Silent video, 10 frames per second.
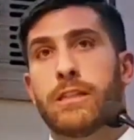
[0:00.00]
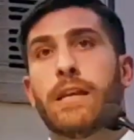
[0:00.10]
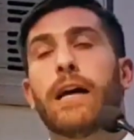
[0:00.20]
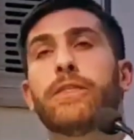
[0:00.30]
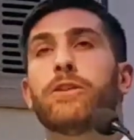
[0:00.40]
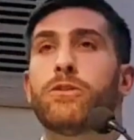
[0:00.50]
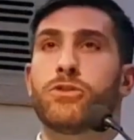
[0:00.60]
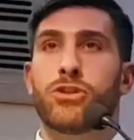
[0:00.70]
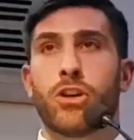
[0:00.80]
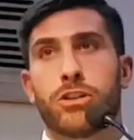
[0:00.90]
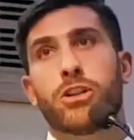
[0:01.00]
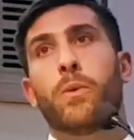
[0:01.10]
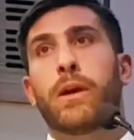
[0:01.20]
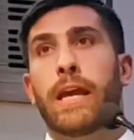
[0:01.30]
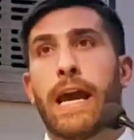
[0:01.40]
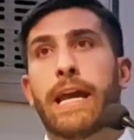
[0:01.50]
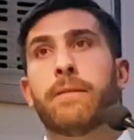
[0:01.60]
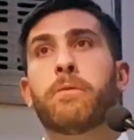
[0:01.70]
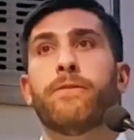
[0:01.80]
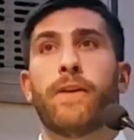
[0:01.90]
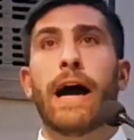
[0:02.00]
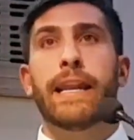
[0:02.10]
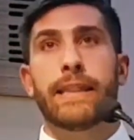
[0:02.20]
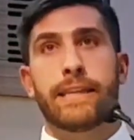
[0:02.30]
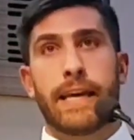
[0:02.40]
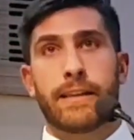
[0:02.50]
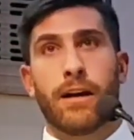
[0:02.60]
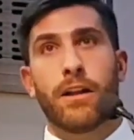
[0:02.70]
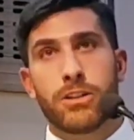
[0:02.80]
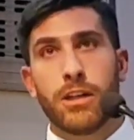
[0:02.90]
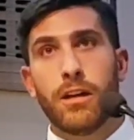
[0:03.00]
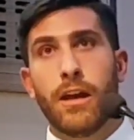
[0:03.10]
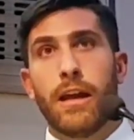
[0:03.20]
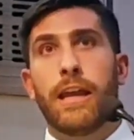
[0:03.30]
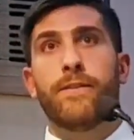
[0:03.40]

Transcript: It's not that they're just going ahead and providing the technology,